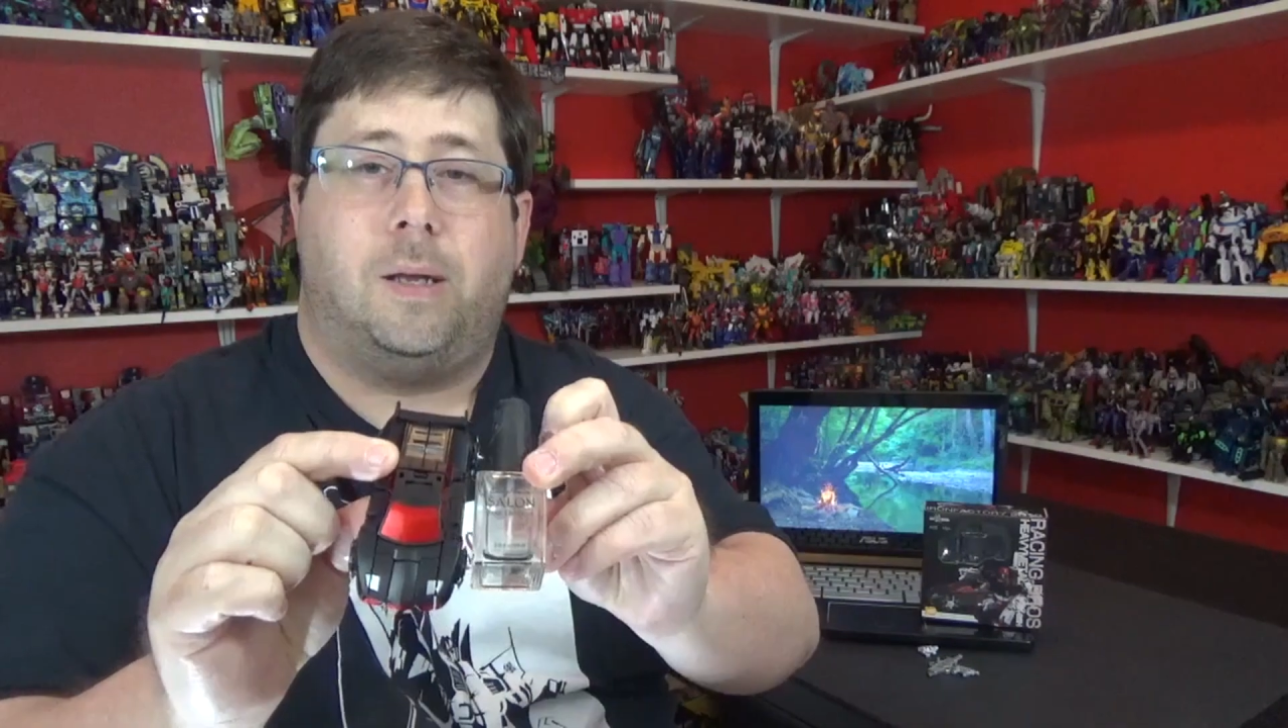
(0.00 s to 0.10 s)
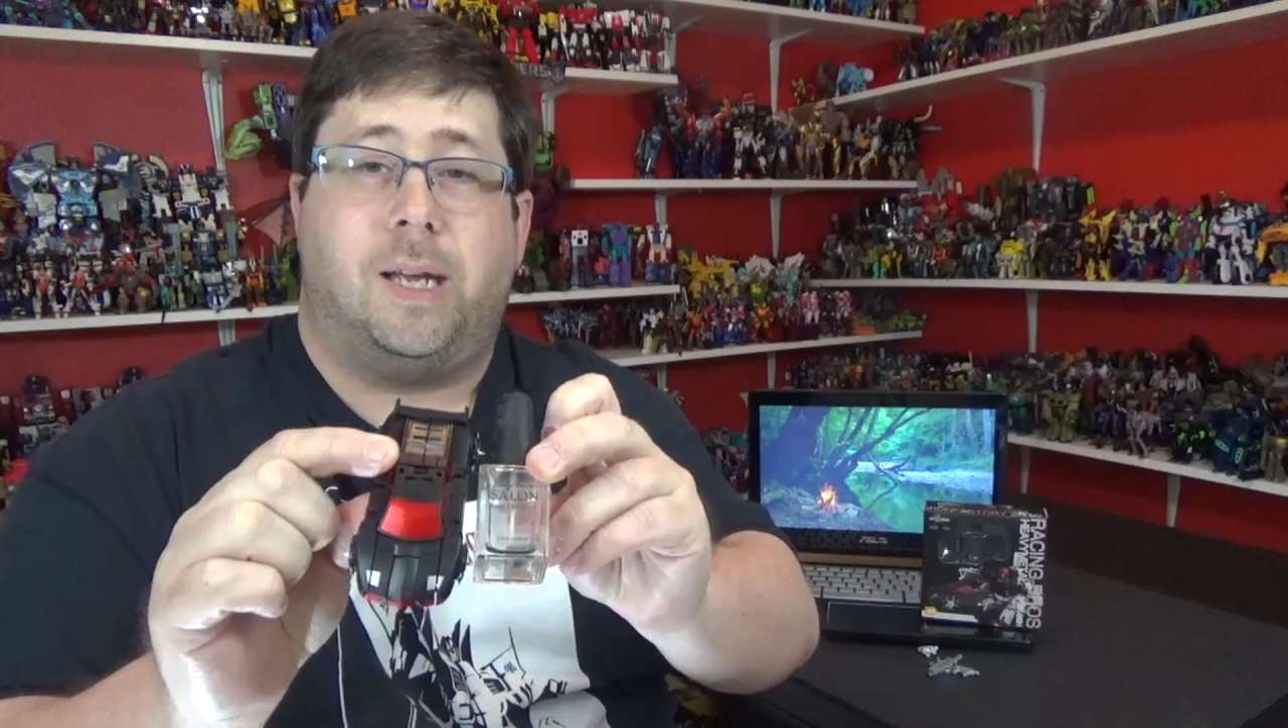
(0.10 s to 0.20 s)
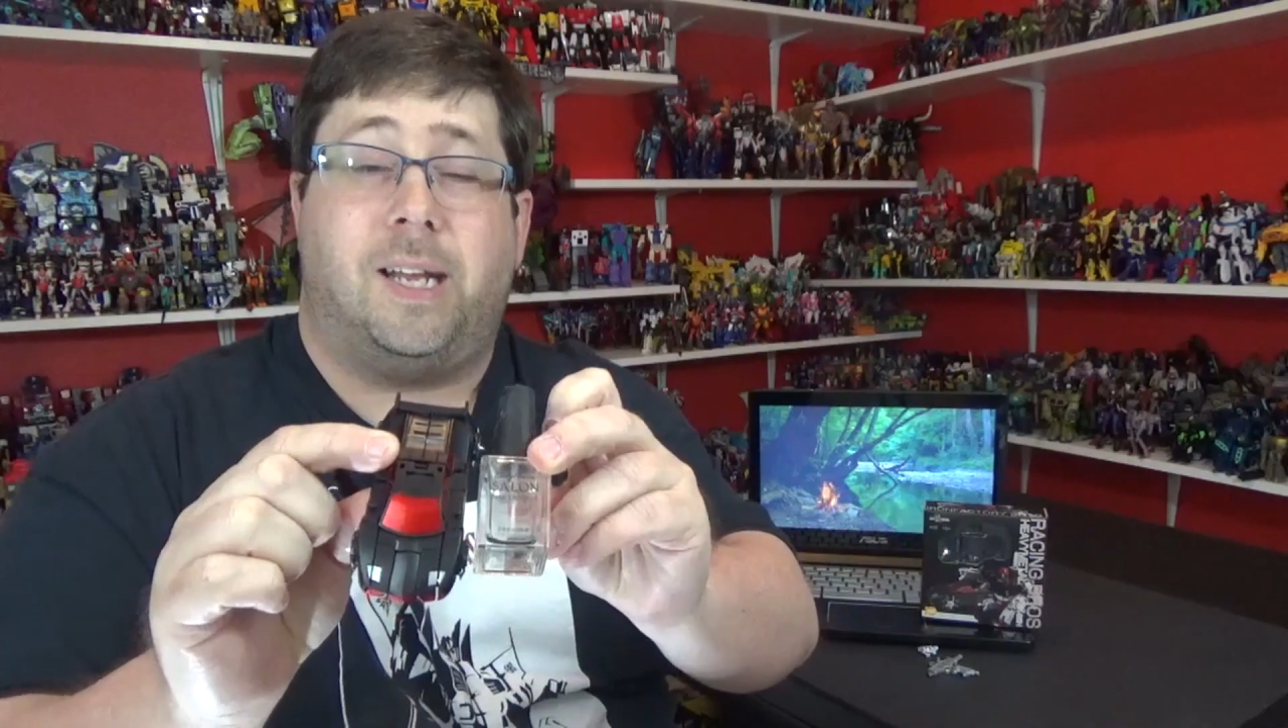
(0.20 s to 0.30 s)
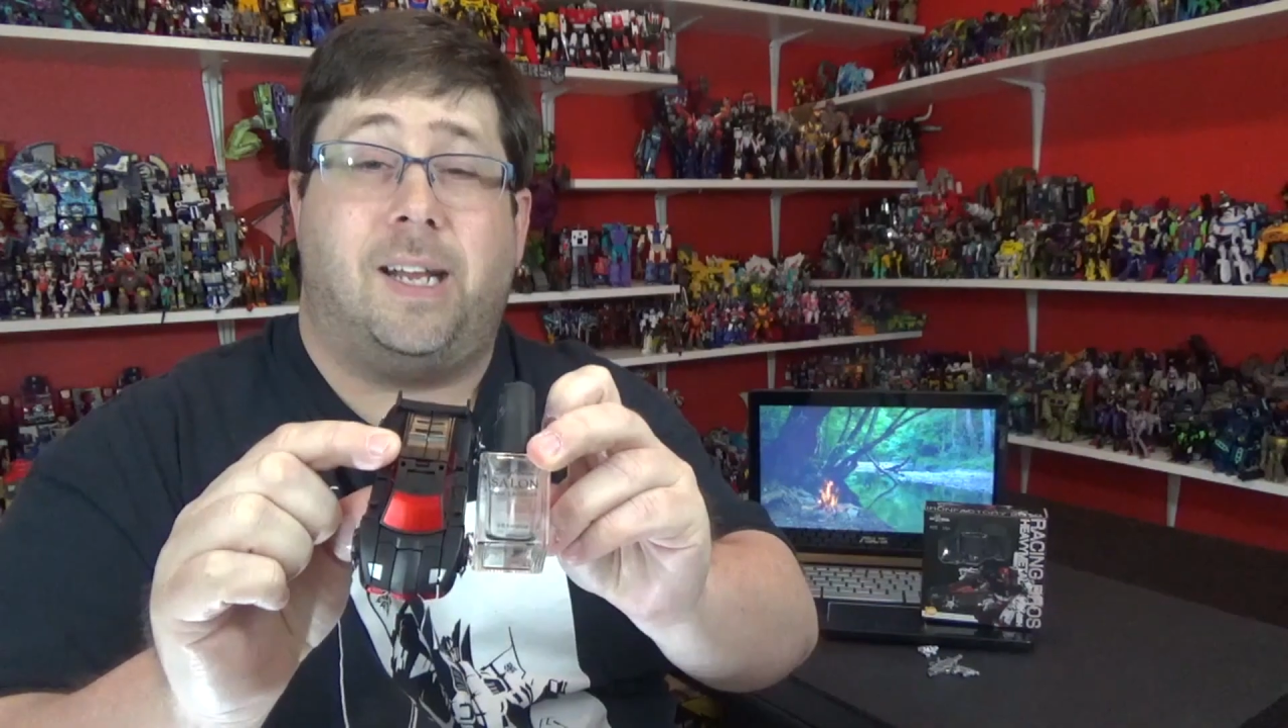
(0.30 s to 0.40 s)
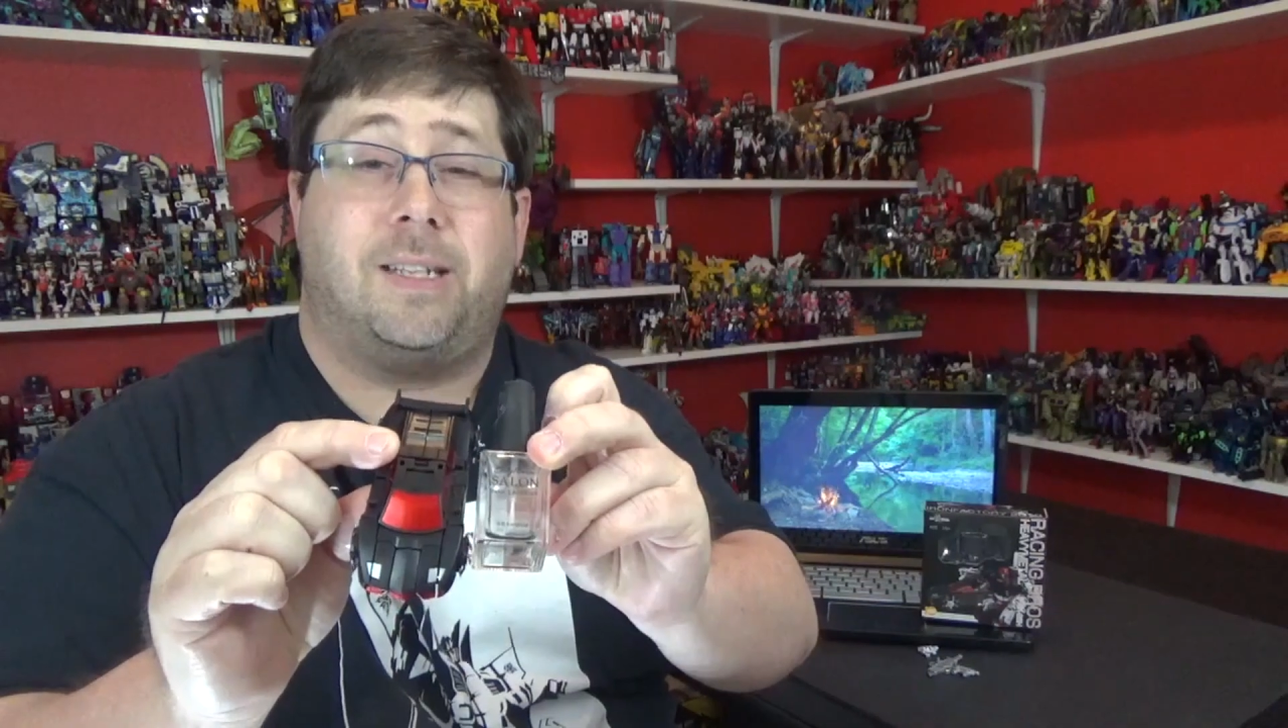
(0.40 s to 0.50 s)

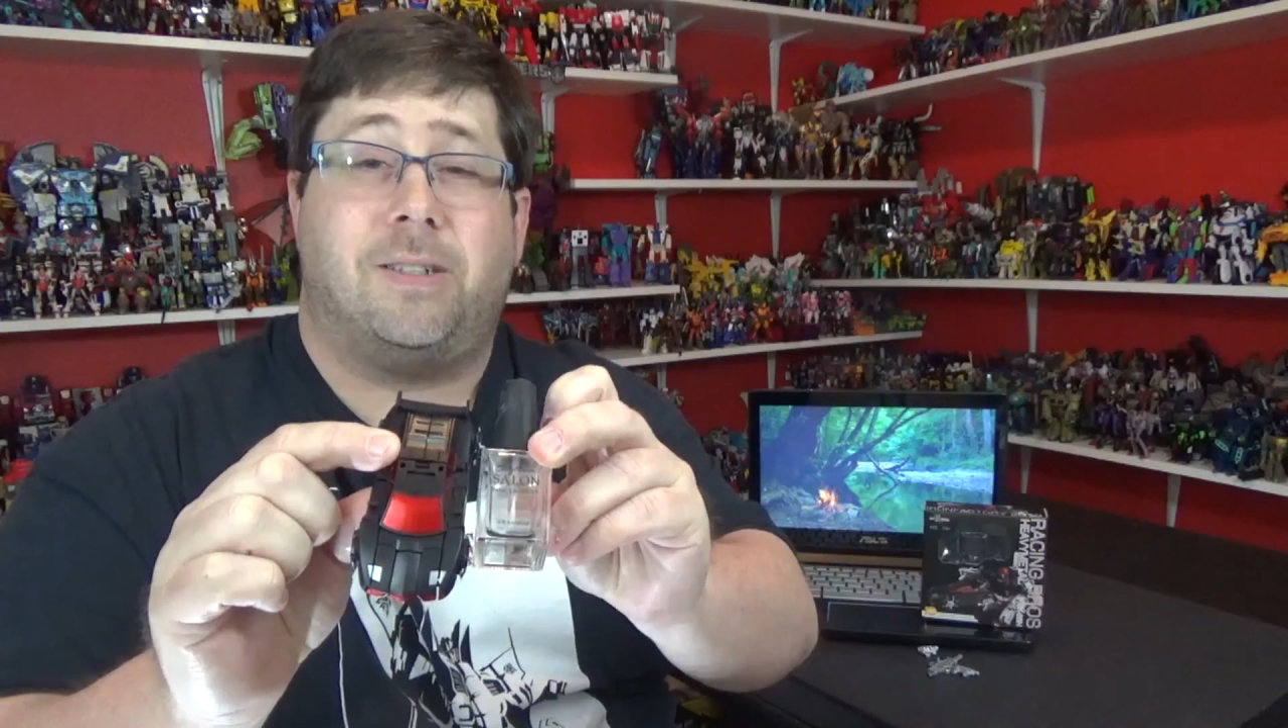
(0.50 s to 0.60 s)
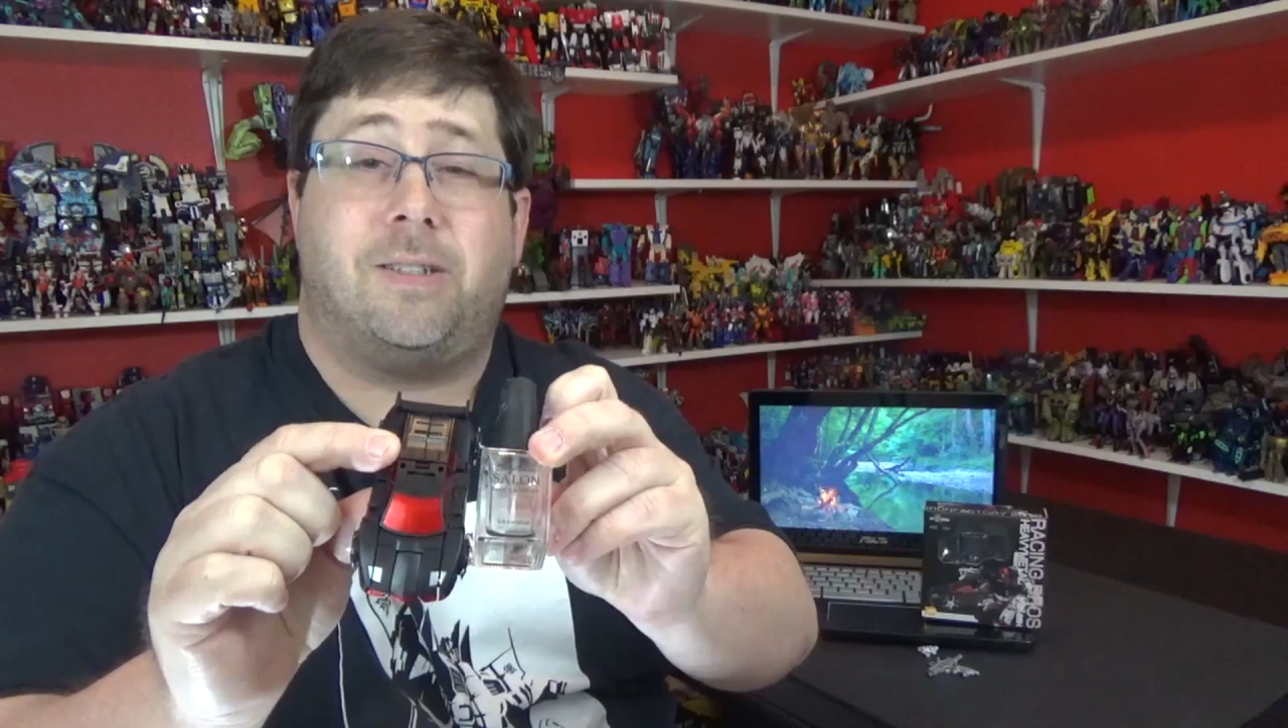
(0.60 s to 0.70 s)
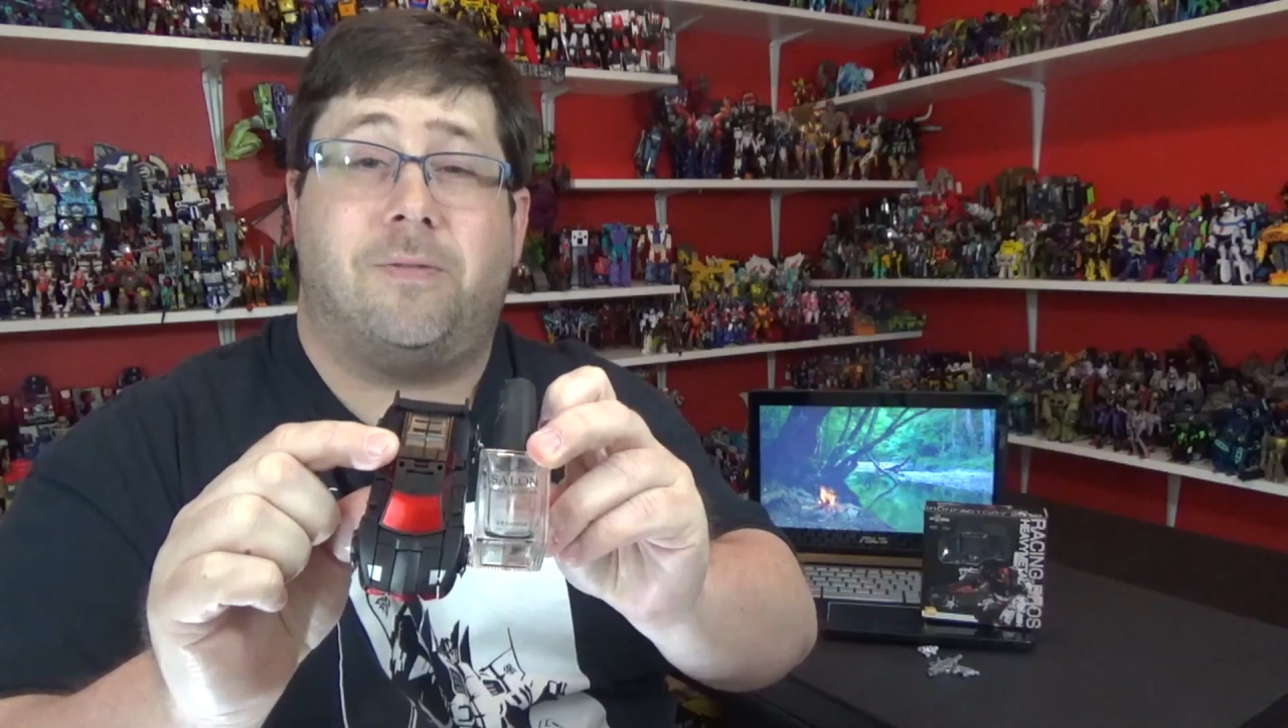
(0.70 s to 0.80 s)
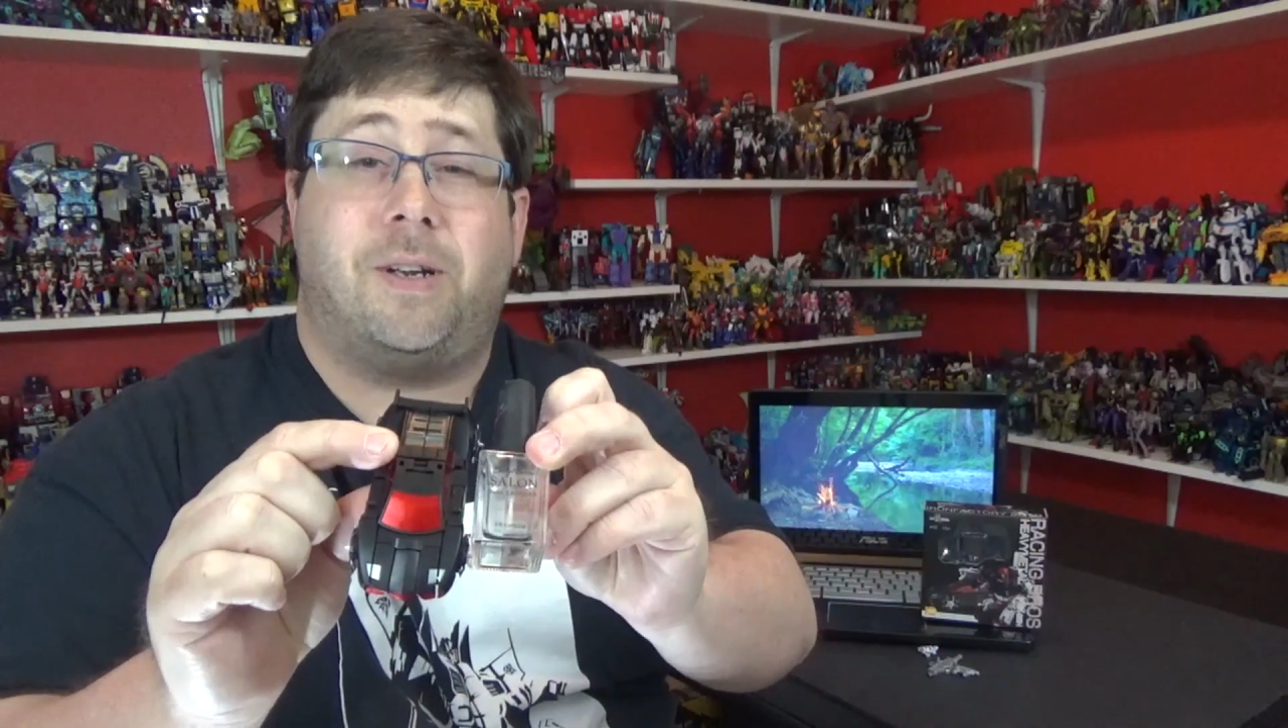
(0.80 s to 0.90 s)
And next to some